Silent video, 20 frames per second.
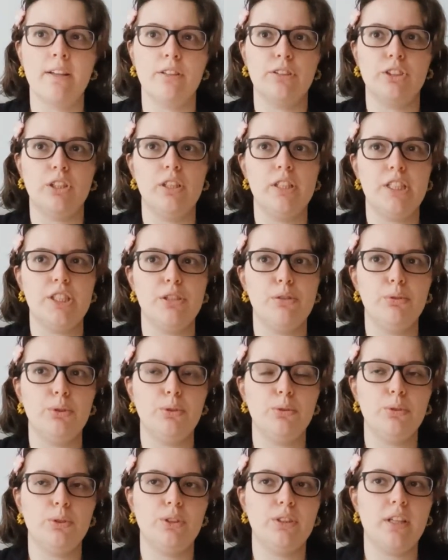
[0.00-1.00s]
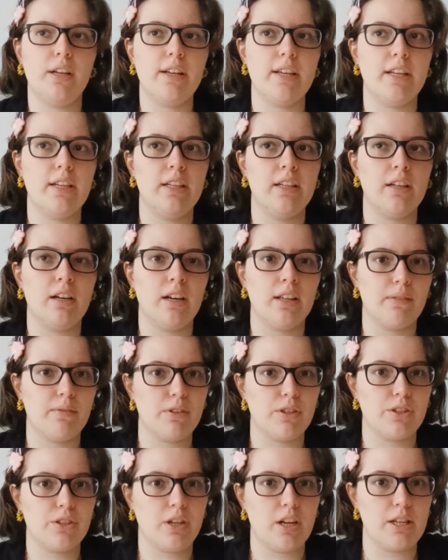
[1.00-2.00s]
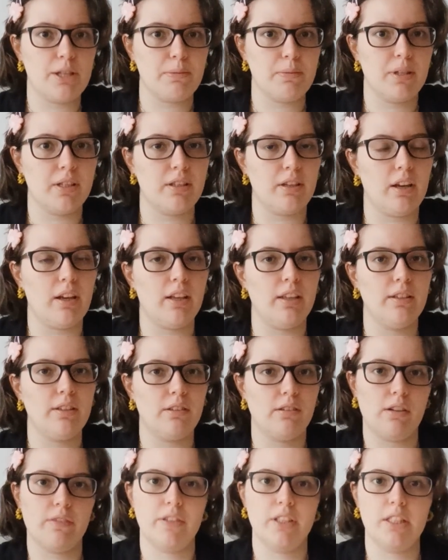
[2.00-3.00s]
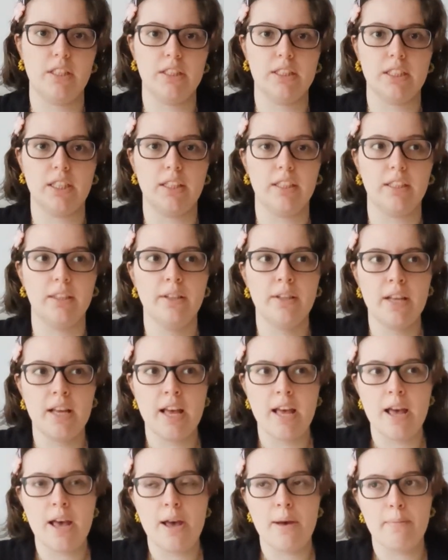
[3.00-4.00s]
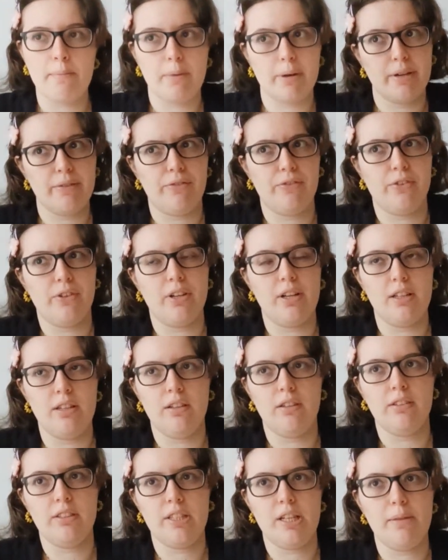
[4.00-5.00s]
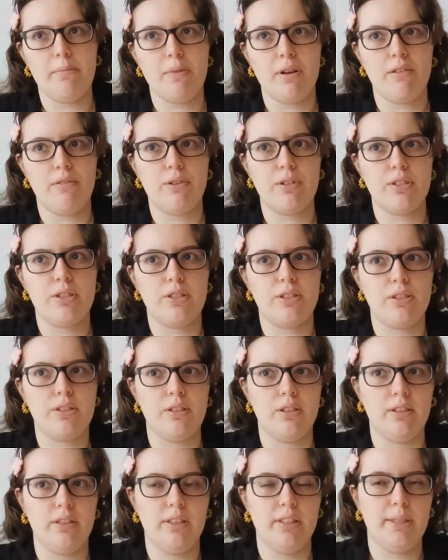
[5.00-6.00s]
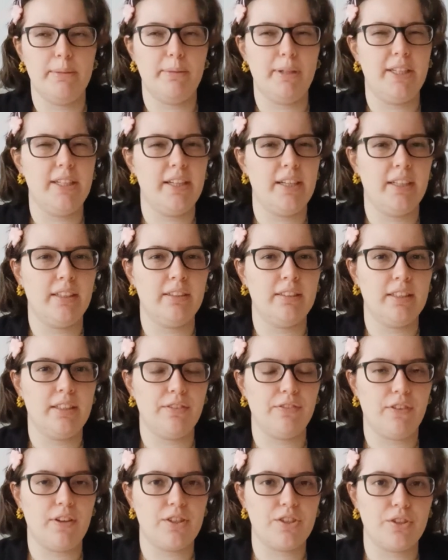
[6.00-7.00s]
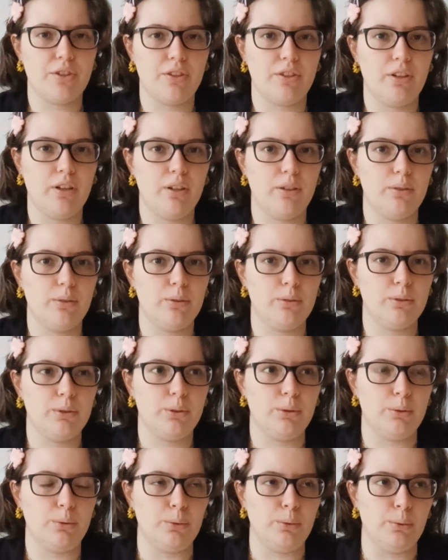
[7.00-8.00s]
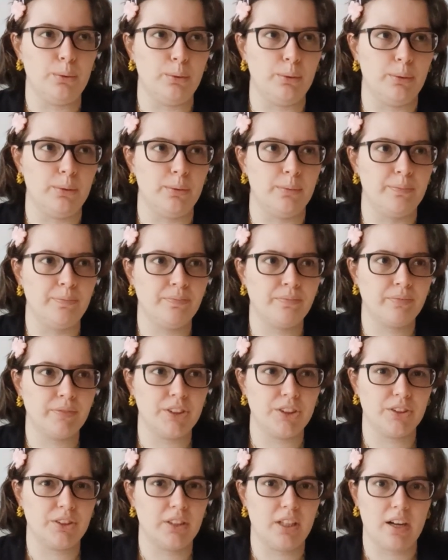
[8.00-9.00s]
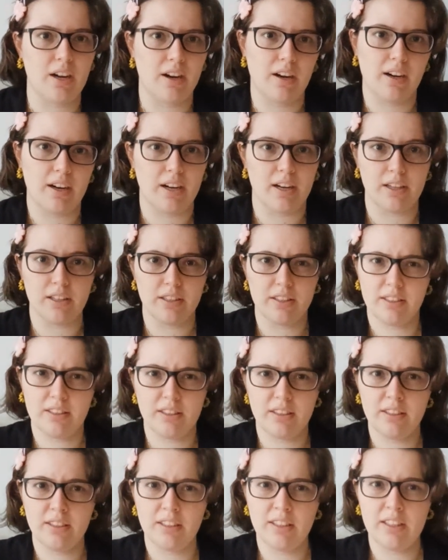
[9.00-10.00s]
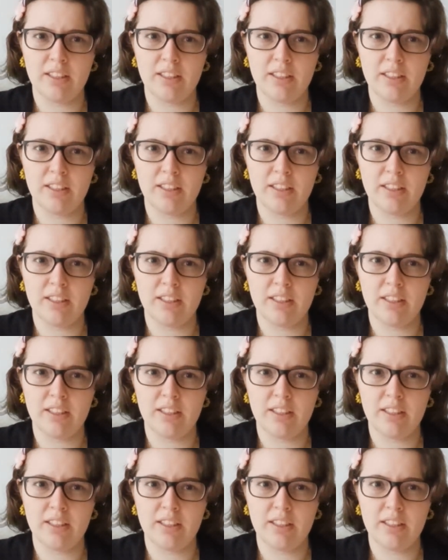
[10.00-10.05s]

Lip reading: because I chose to study advertisement and graphic design, but for a long time I was debating if I should go to just art,